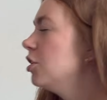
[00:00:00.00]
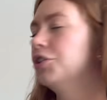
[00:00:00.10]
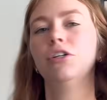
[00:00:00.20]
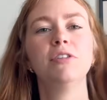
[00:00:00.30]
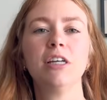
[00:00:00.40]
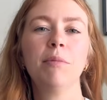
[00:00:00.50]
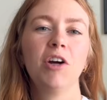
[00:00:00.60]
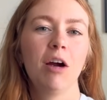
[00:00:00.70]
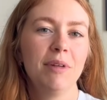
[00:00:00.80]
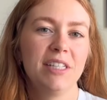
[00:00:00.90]
2 summer
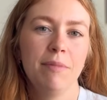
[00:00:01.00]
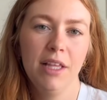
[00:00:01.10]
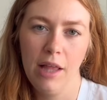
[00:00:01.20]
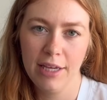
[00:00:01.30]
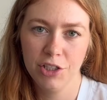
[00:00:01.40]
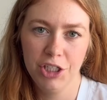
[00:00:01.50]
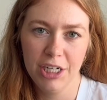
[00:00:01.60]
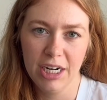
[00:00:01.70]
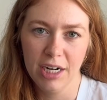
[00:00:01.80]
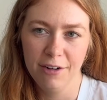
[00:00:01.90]
garments I made last
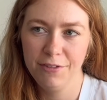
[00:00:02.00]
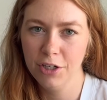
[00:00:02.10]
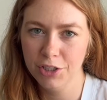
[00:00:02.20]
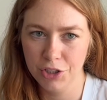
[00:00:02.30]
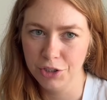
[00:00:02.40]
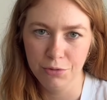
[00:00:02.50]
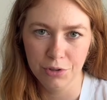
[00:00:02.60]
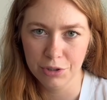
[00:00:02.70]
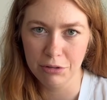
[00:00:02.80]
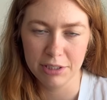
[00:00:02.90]
year. If you're astute,
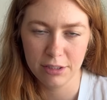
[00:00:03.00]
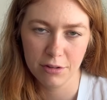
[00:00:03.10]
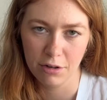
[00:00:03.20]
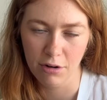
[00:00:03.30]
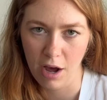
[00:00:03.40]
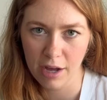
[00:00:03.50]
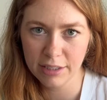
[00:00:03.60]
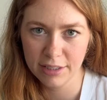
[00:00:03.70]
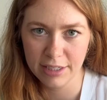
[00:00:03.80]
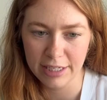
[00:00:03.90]
you'll notice that they're
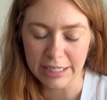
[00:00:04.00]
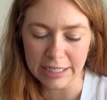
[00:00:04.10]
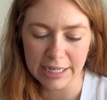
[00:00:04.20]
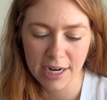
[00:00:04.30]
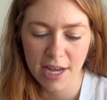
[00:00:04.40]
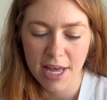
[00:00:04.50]
not here.